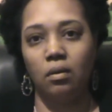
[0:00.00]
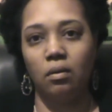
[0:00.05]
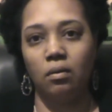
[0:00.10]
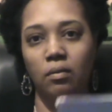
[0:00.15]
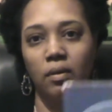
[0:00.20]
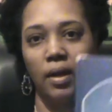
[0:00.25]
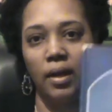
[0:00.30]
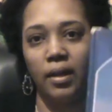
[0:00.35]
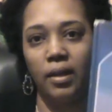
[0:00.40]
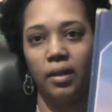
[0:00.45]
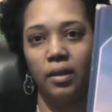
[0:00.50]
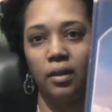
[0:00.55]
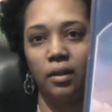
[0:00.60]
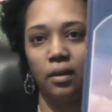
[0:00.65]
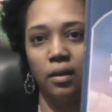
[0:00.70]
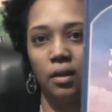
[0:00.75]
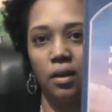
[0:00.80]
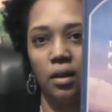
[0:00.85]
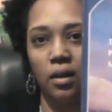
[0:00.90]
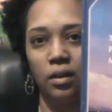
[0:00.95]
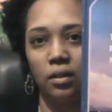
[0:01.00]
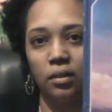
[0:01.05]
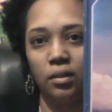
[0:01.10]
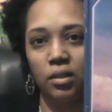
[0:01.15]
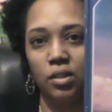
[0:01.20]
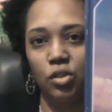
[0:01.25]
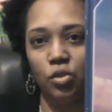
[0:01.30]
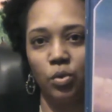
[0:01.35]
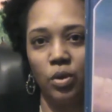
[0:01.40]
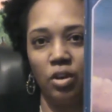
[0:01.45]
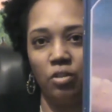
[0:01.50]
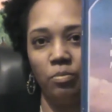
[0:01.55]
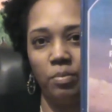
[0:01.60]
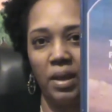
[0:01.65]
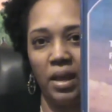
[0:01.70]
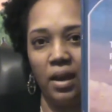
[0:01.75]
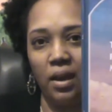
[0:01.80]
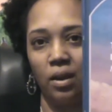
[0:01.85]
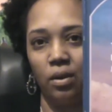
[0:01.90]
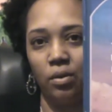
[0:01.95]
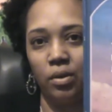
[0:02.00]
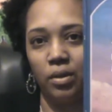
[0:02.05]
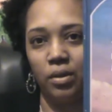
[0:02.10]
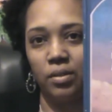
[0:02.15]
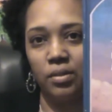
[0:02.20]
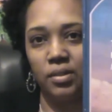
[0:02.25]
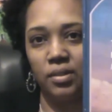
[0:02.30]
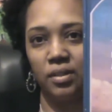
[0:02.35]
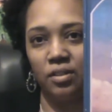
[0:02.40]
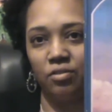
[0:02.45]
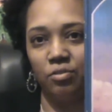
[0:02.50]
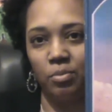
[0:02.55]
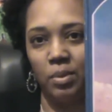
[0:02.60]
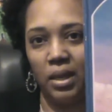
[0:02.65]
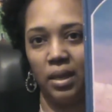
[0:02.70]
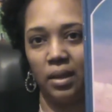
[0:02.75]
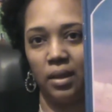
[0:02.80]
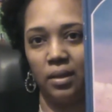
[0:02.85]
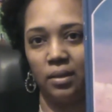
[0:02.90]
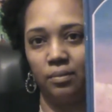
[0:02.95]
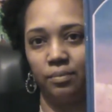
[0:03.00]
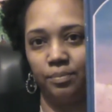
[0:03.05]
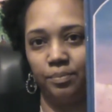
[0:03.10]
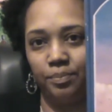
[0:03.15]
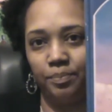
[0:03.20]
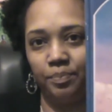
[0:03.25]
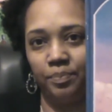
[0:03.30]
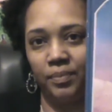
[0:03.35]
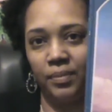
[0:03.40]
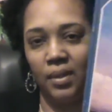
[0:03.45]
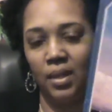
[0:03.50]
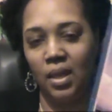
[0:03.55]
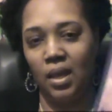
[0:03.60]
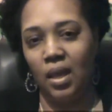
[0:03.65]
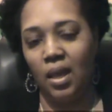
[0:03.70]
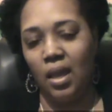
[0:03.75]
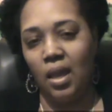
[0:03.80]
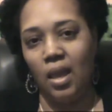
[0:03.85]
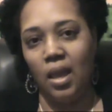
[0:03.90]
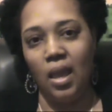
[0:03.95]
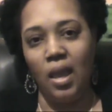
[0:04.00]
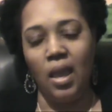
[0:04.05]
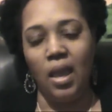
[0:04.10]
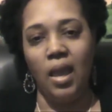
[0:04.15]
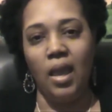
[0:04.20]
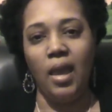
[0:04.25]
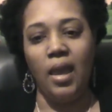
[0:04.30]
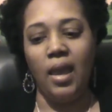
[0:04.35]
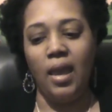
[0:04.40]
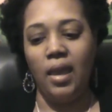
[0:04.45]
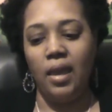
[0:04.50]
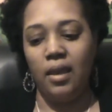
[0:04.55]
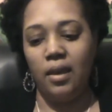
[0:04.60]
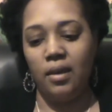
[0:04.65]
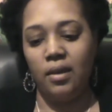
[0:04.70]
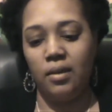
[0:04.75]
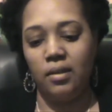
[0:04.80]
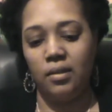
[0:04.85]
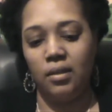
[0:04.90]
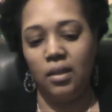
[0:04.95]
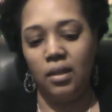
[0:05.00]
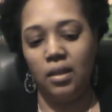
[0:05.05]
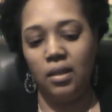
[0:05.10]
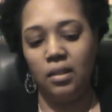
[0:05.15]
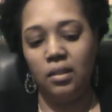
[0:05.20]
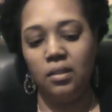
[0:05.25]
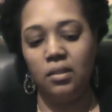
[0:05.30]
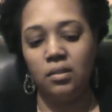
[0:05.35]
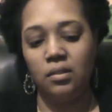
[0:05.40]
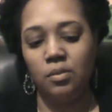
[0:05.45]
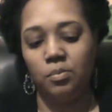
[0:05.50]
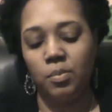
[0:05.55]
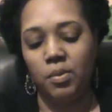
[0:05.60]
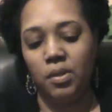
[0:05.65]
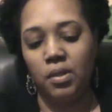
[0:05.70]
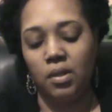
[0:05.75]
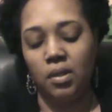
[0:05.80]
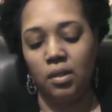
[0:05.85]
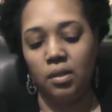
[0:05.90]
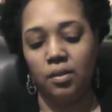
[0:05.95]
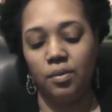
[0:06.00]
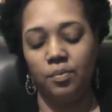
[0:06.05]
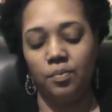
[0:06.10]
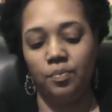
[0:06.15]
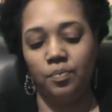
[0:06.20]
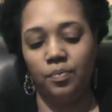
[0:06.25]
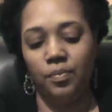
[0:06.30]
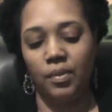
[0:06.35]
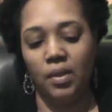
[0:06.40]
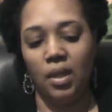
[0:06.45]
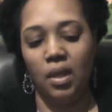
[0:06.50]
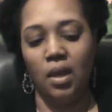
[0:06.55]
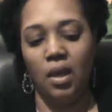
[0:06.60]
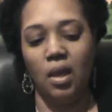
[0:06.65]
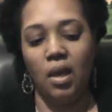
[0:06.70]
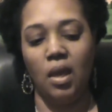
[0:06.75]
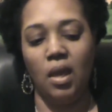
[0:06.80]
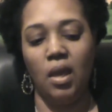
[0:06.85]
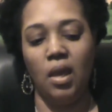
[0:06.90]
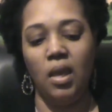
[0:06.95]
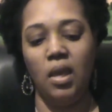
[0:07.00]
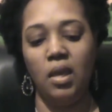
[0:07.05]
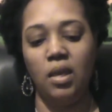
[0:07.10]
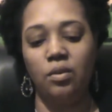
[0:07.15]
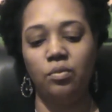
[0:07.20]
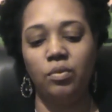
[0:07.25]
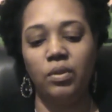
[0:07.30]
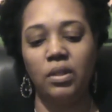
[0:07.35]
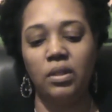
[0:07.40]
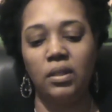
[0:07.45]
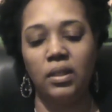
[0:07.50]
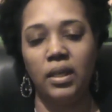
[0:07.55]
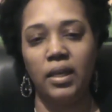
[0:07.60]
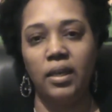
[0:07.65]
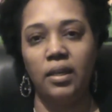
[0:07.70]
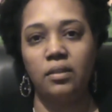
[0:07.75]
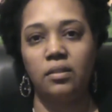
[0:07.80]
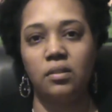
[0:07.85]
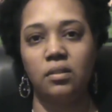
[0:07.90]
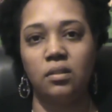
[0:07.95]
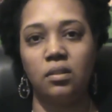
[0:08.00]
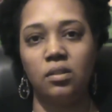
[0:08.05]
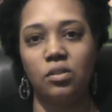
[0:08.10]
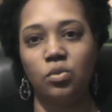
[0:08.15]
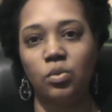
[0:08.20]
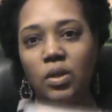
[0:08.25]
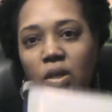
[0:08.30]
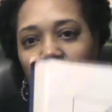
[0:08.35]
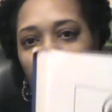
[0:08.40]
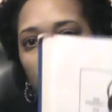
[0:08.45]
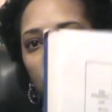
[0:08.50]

right here called The 12 Powers of Man. And in this book, it relates the 12